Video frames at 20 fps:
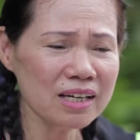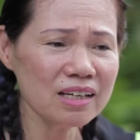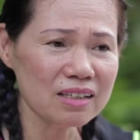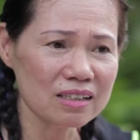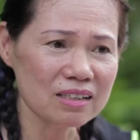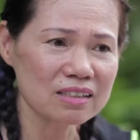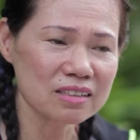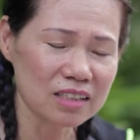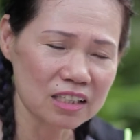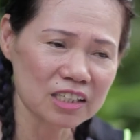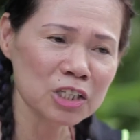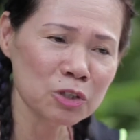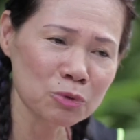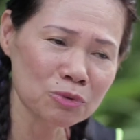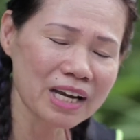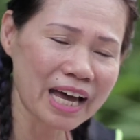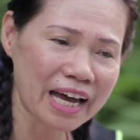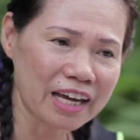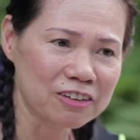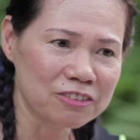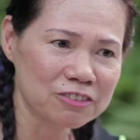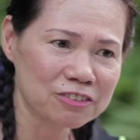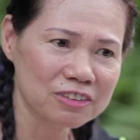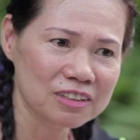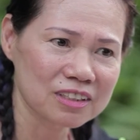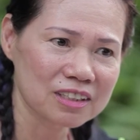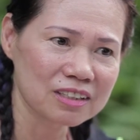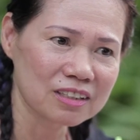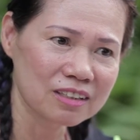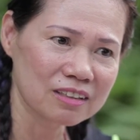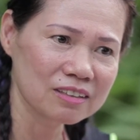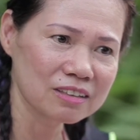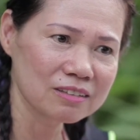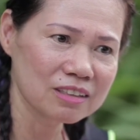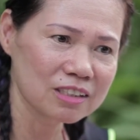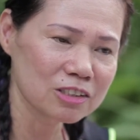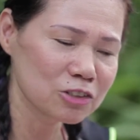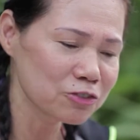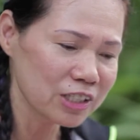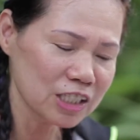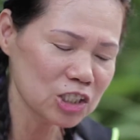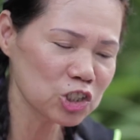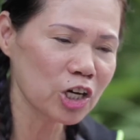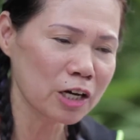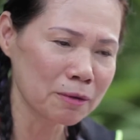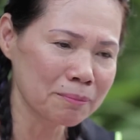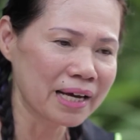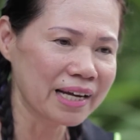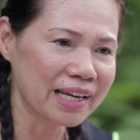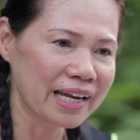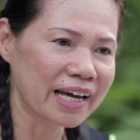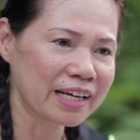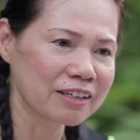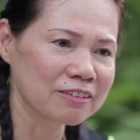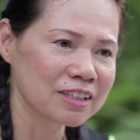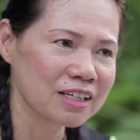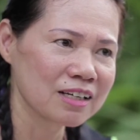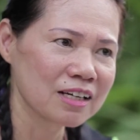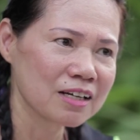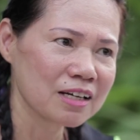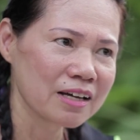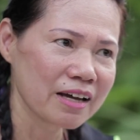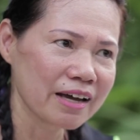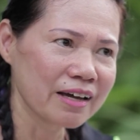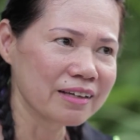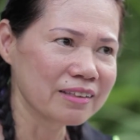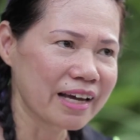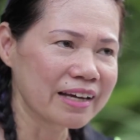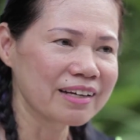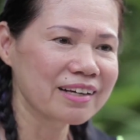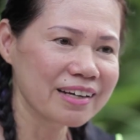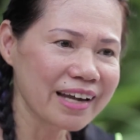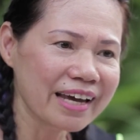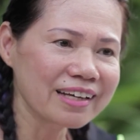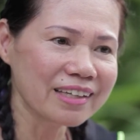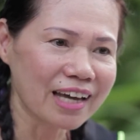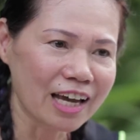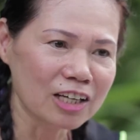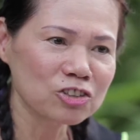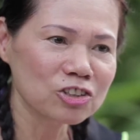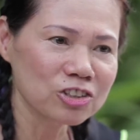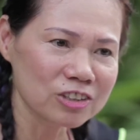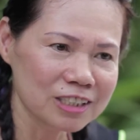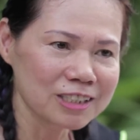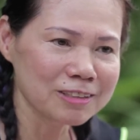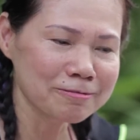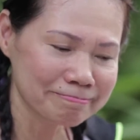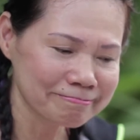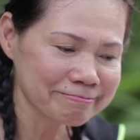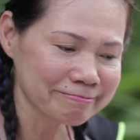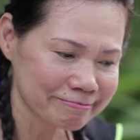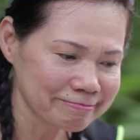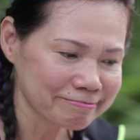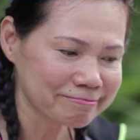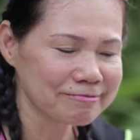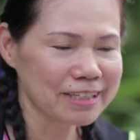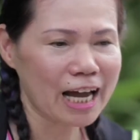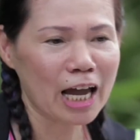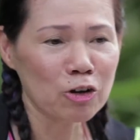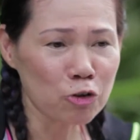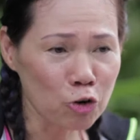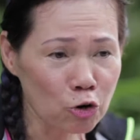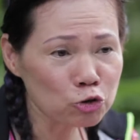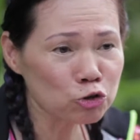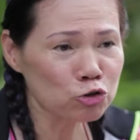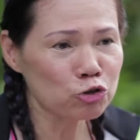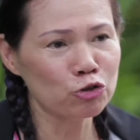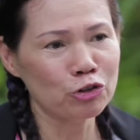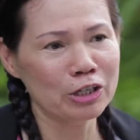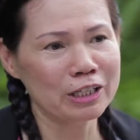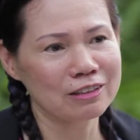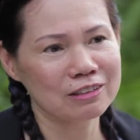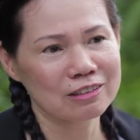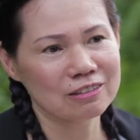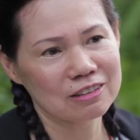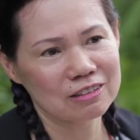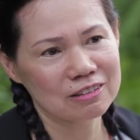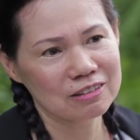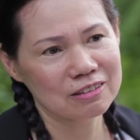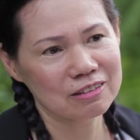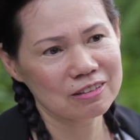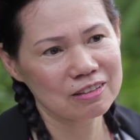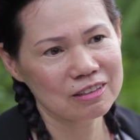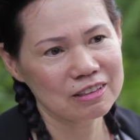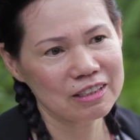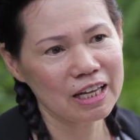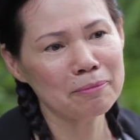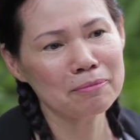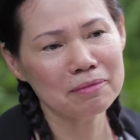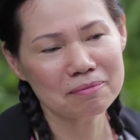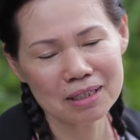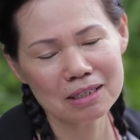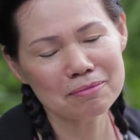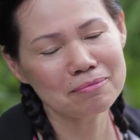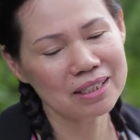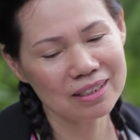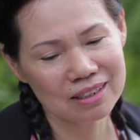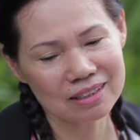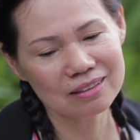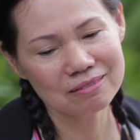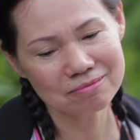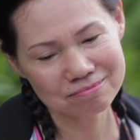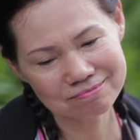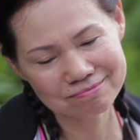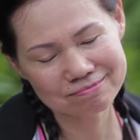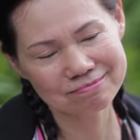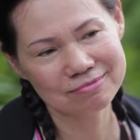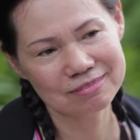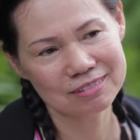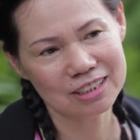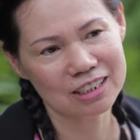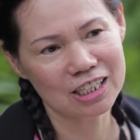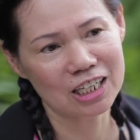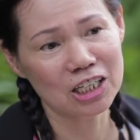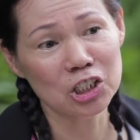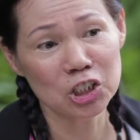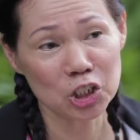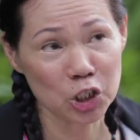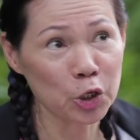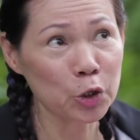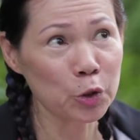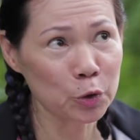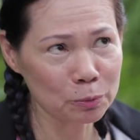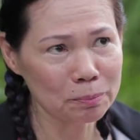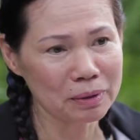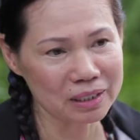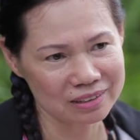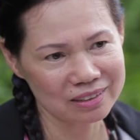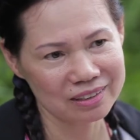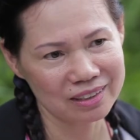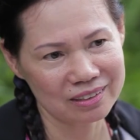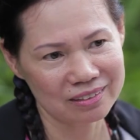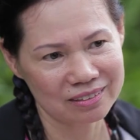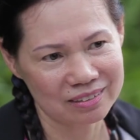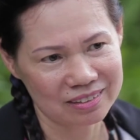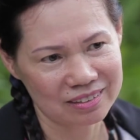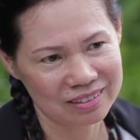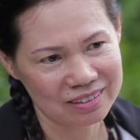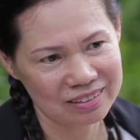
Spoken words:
me, it's a new life, you know, it's really changed my life. And I'm glad that actually I go through it. That made me a new person.